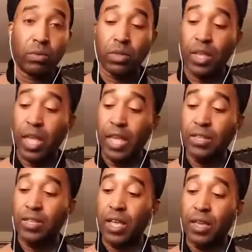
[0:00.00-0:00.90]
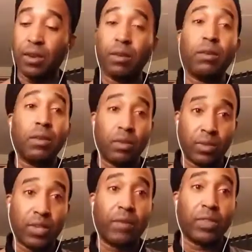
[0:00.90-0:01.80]
the 8-10,
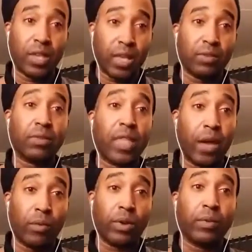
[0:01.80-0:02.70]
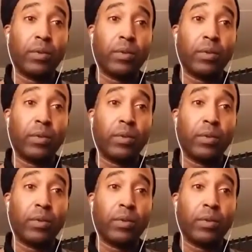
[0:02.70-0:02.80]
7-10, that one.